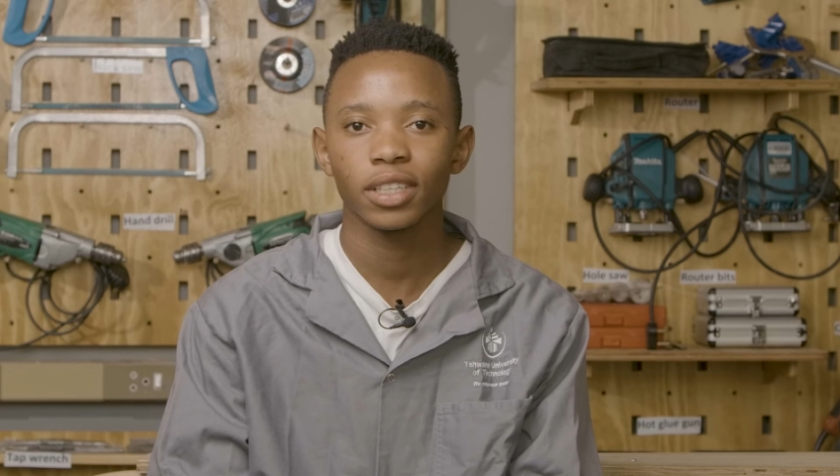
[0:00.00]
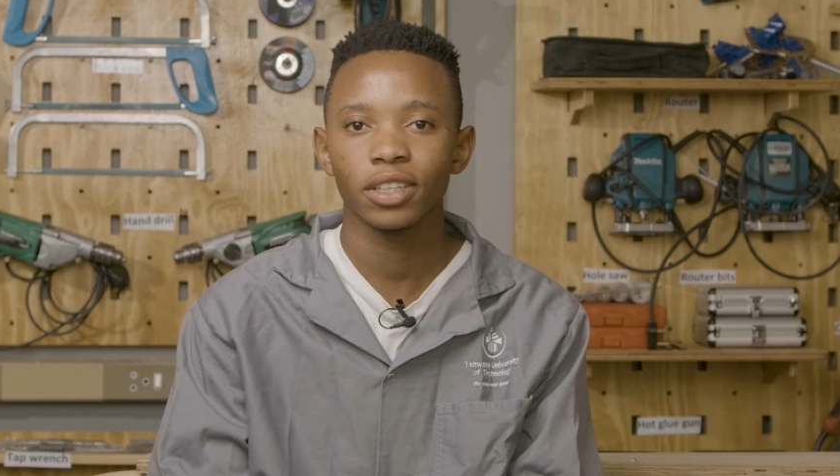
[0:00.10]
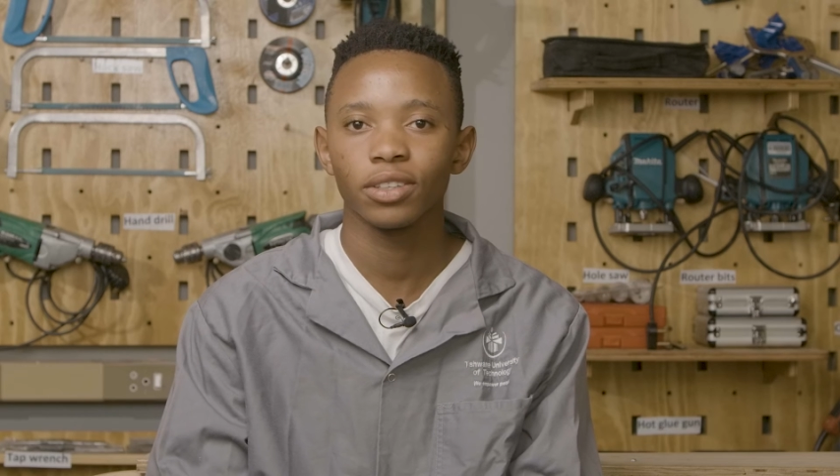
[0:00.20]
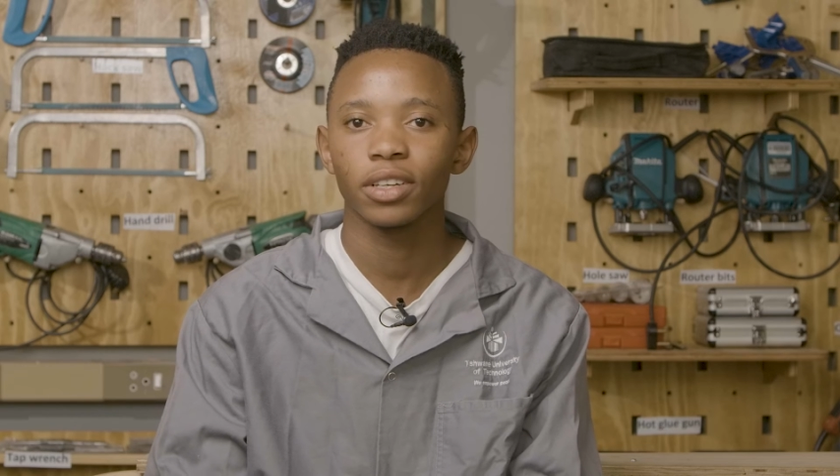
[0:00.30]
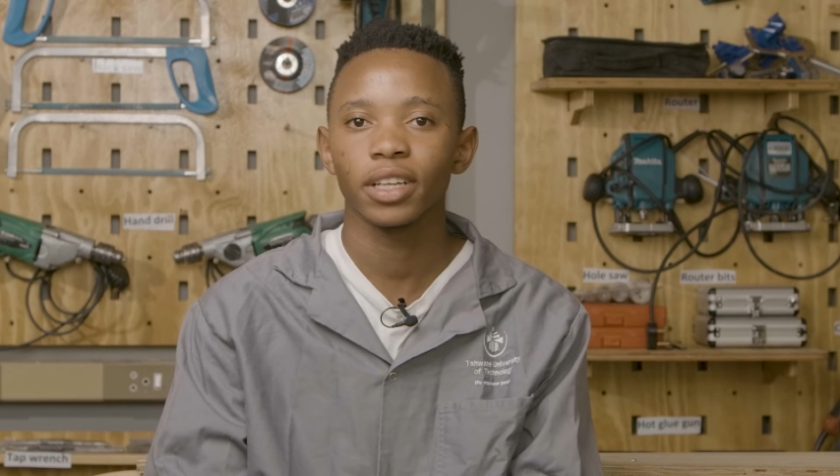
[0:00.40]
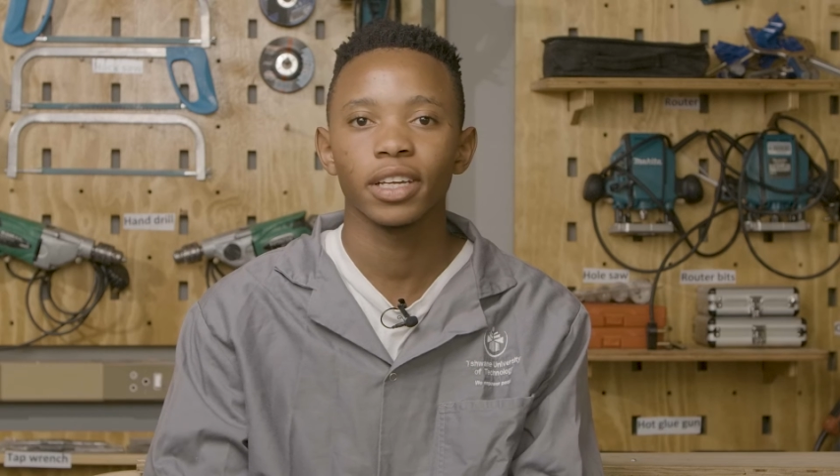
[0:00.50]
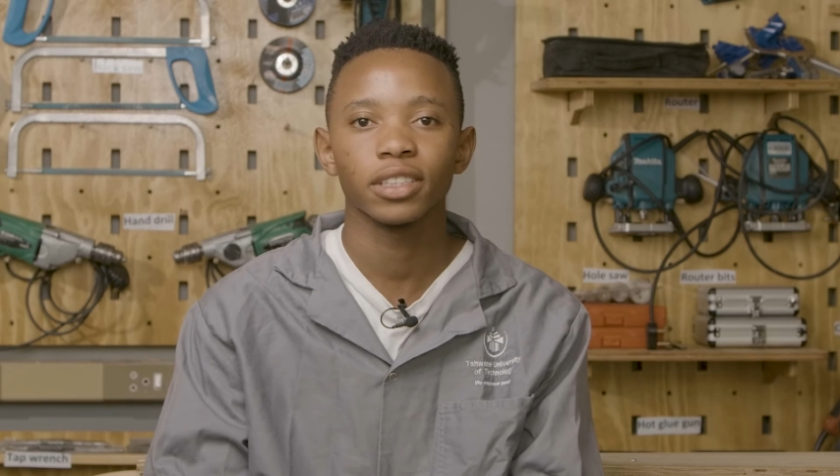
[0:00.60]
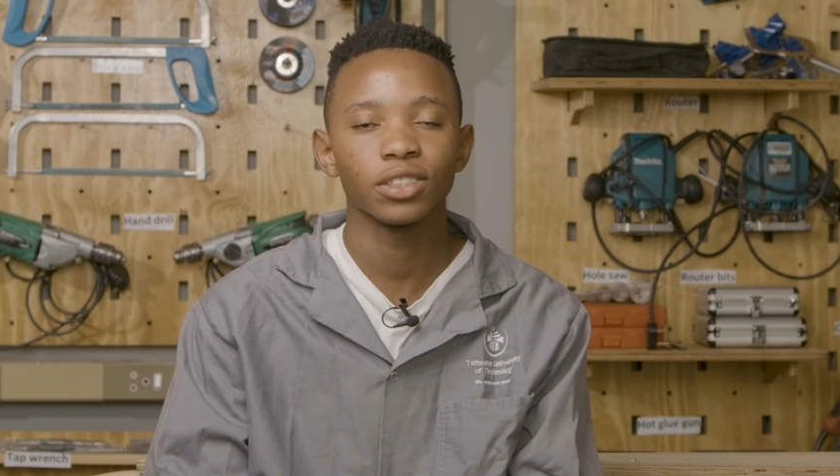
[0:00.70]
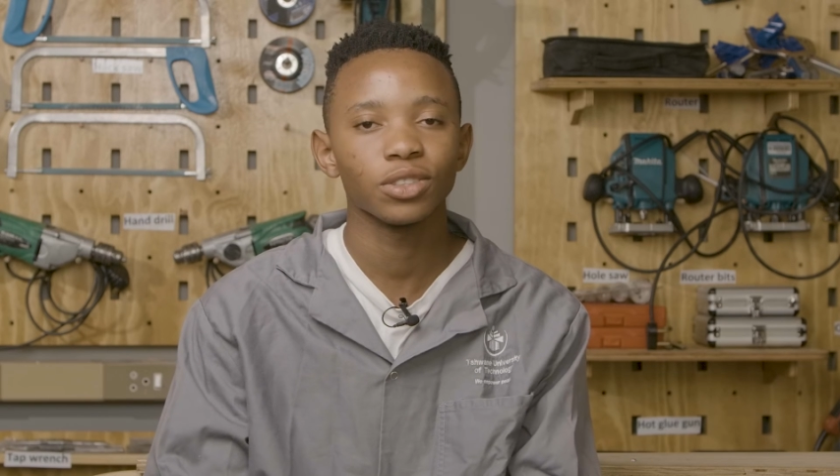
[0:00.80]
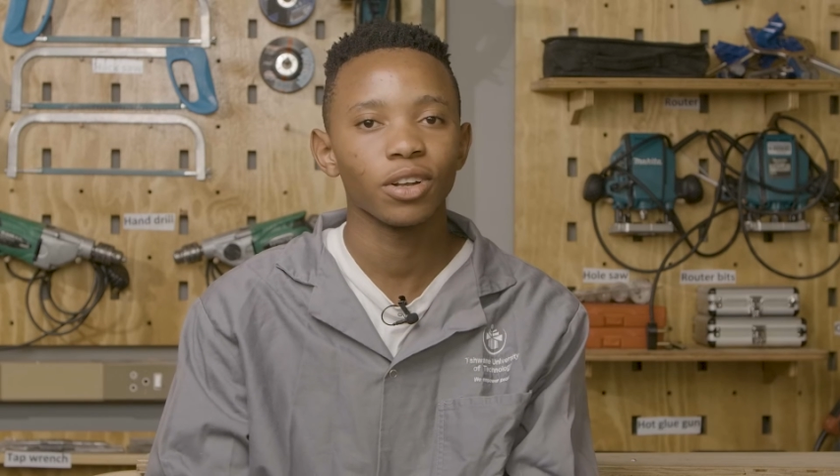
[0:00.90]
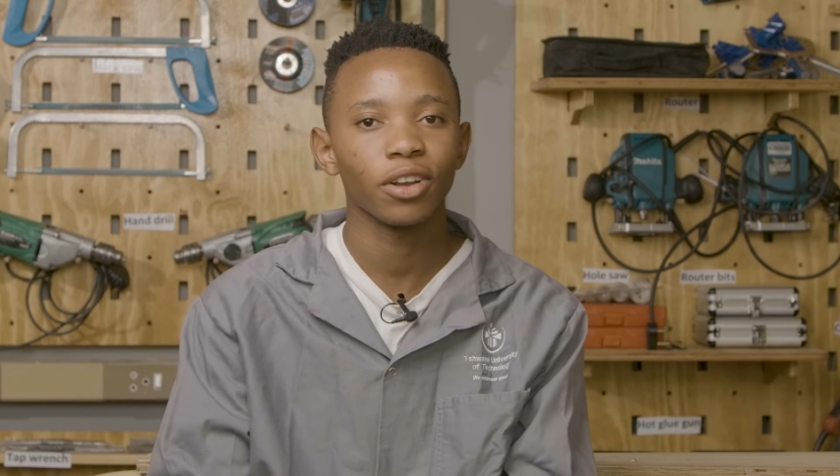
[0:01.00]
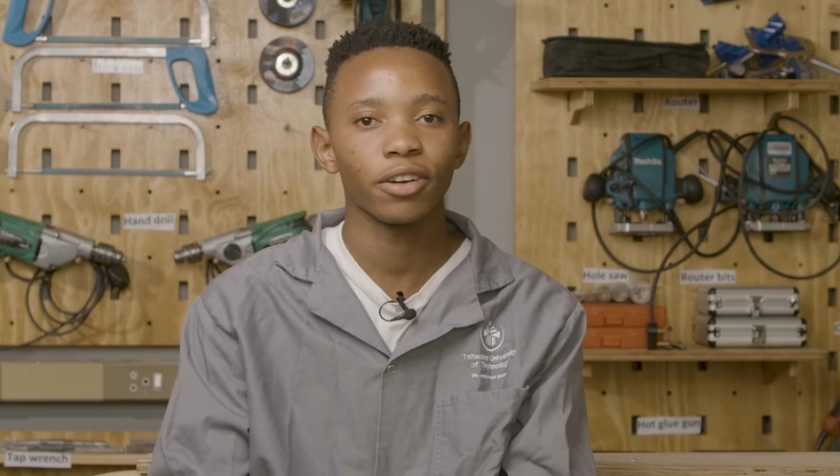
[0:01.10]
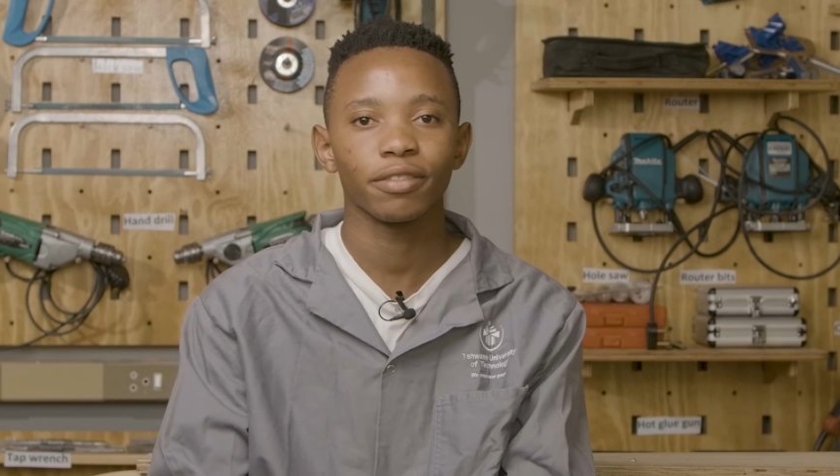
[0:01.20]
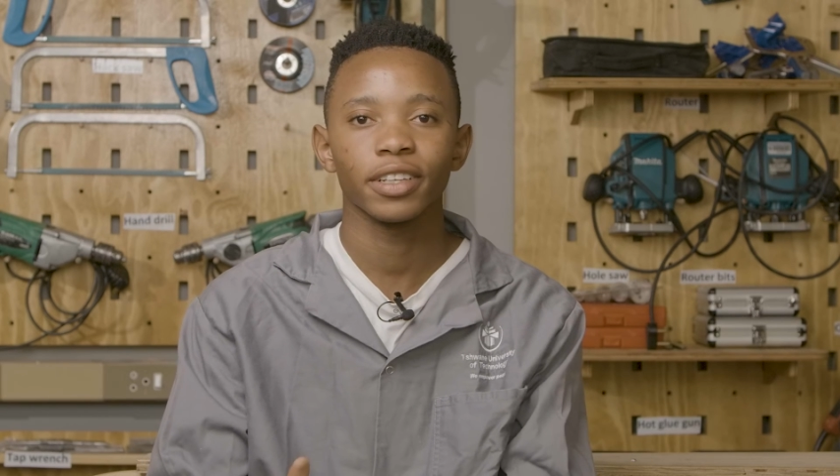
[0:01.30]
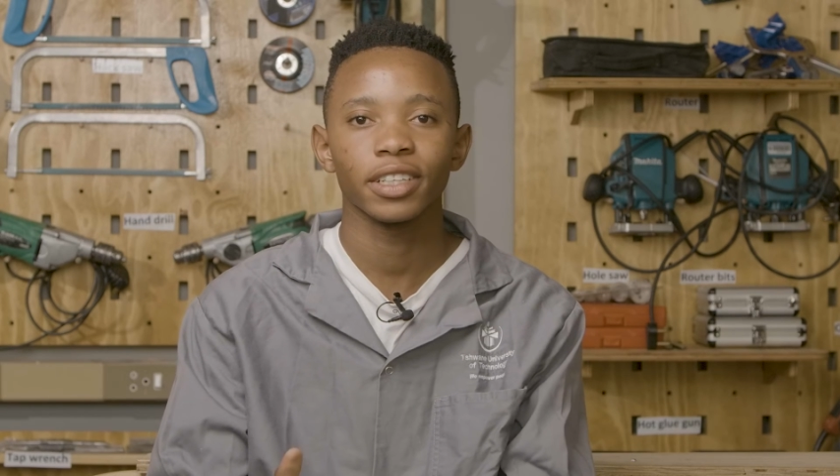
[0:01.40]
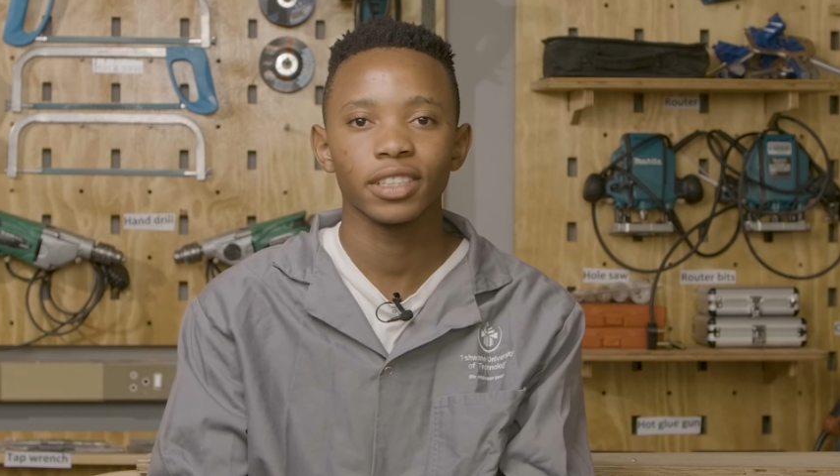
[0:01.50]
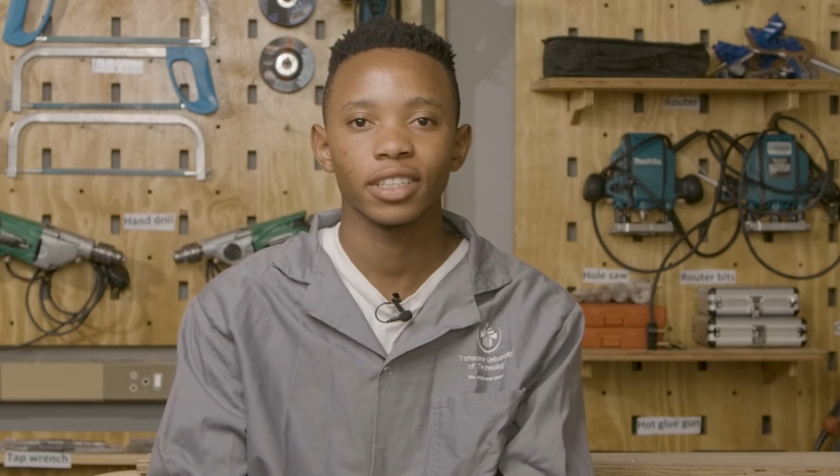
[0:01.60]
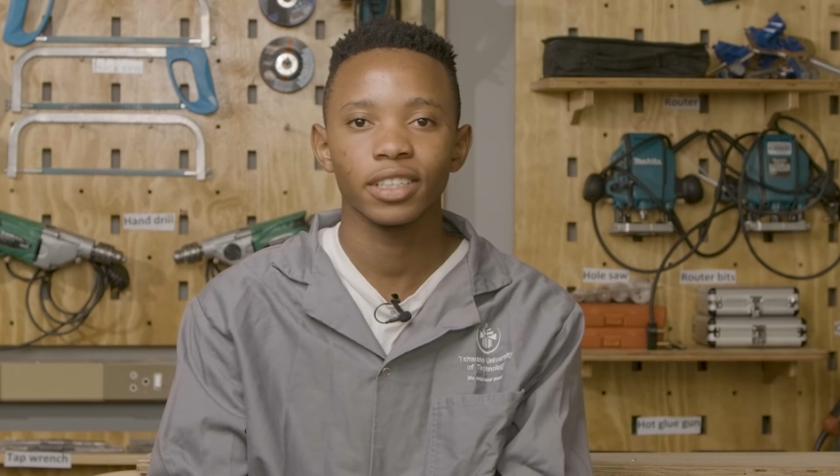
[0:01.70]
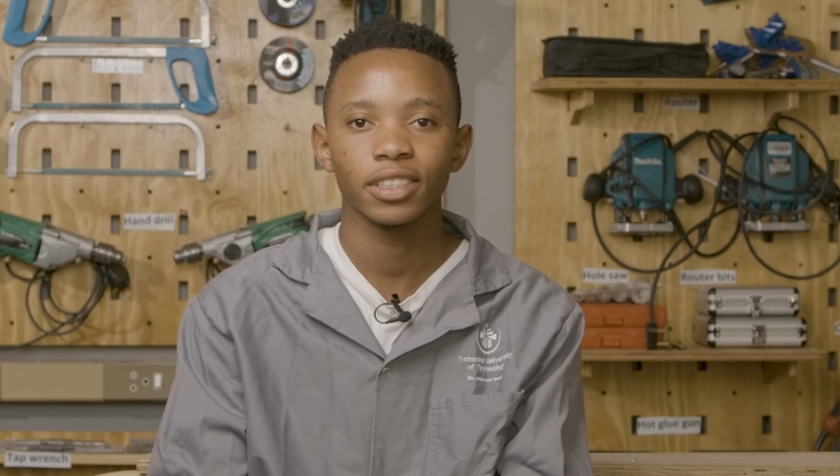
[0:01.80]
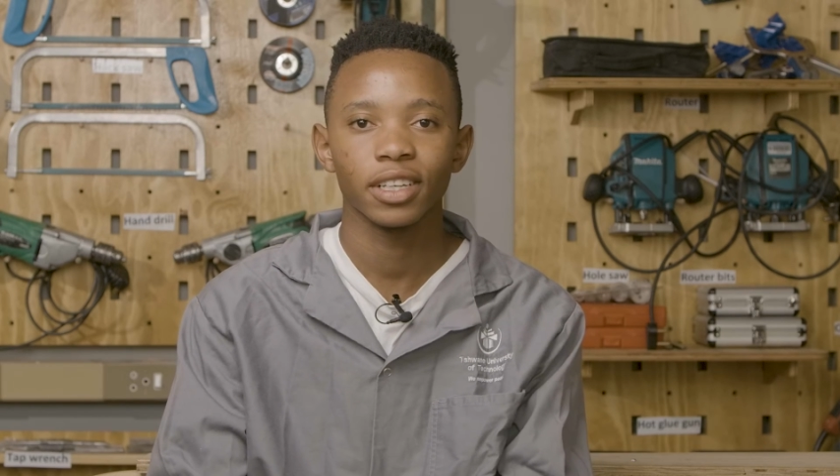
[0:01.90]
and you can get into a lot of
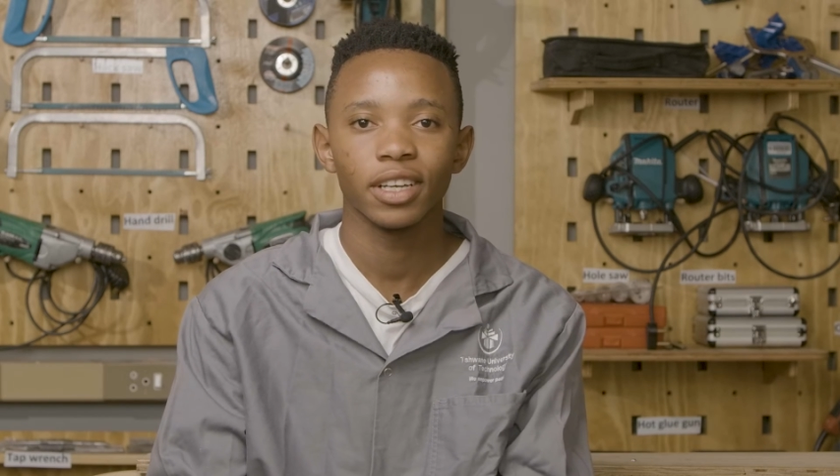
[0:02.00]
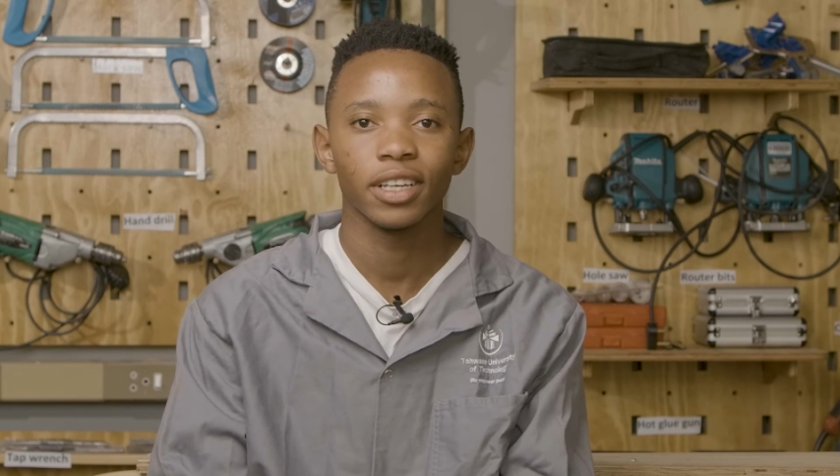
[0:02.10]
industries.